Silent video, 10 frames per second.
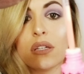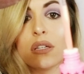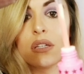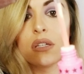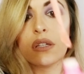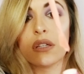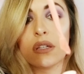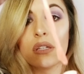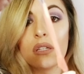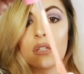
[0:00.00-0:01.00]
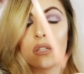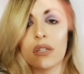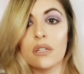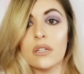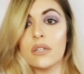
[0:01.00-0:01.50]

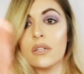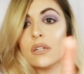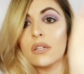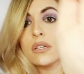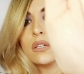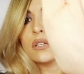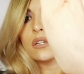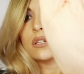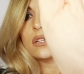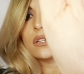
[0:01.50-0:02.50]
Nobody speaks.